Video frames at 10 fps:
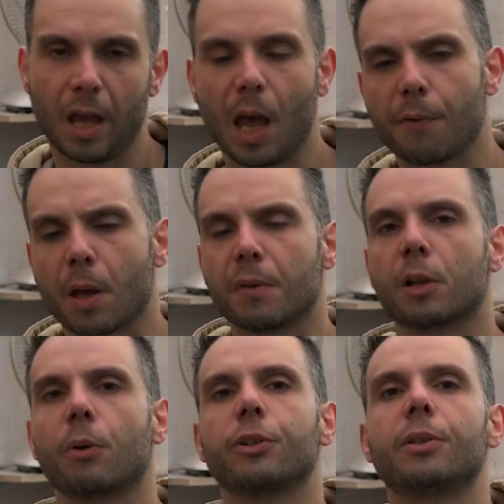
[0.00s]
If you have
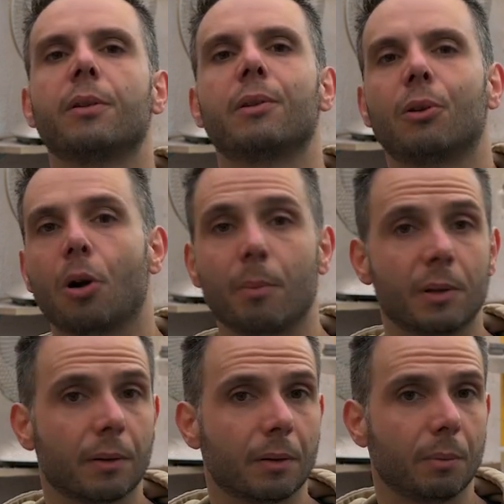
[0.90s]
any questions or
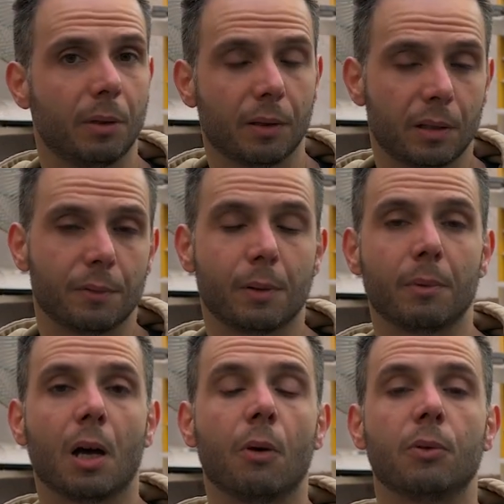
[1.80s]
comments, please leave
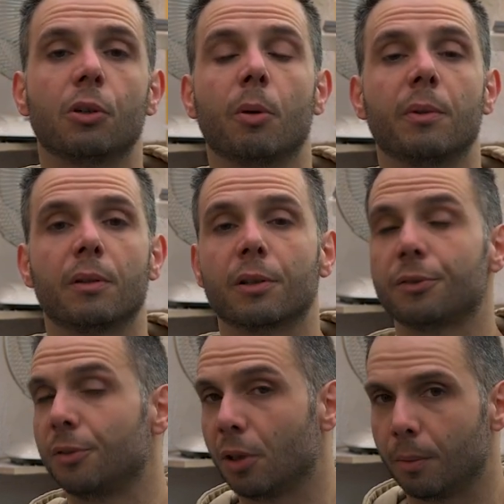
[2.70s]
them down in the comment
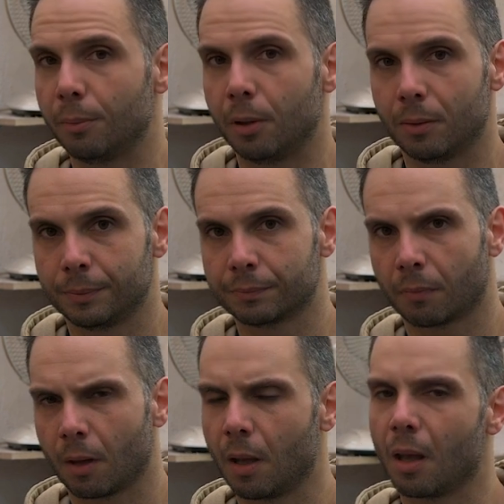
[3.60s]
section down below.
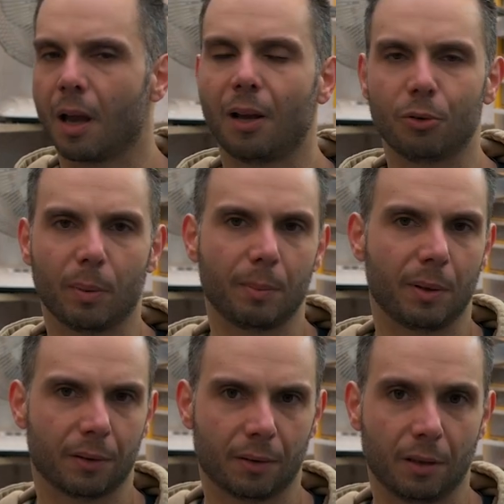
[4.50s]
I'll do my
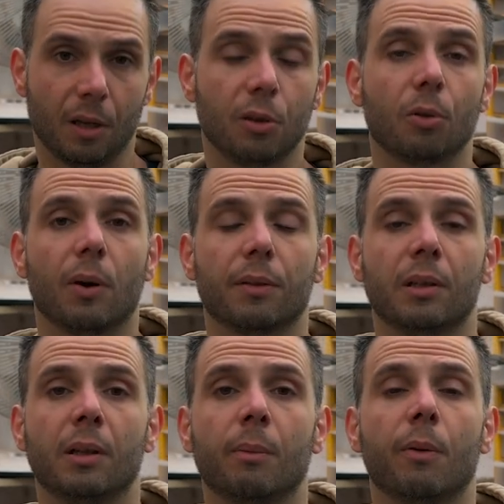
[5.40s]
best to answer
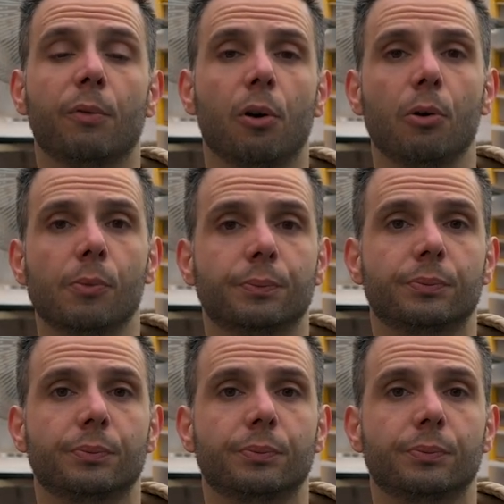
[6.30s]
them for you.